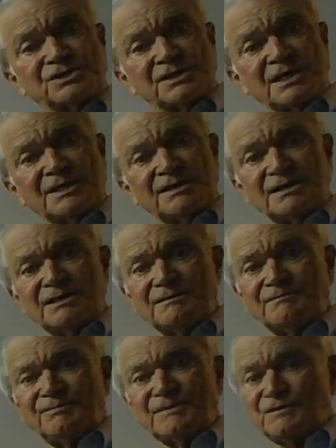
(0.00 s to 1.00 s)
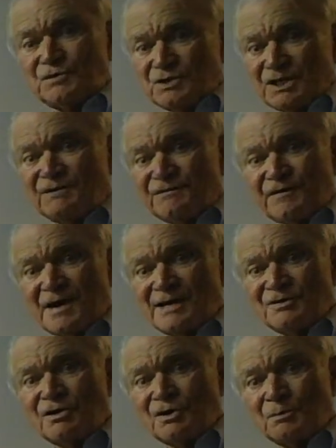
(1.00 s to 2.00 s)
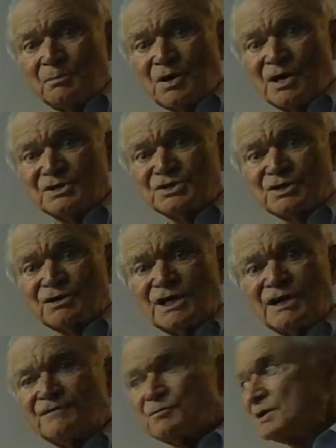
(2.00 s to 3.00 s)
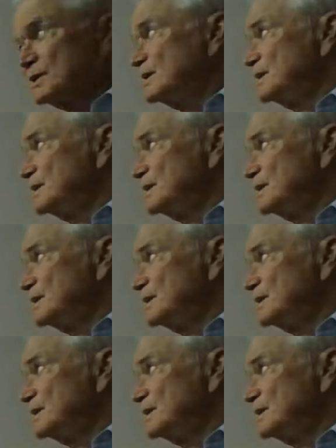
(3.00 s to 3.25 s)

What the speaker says: that if you did find all the parts that are left when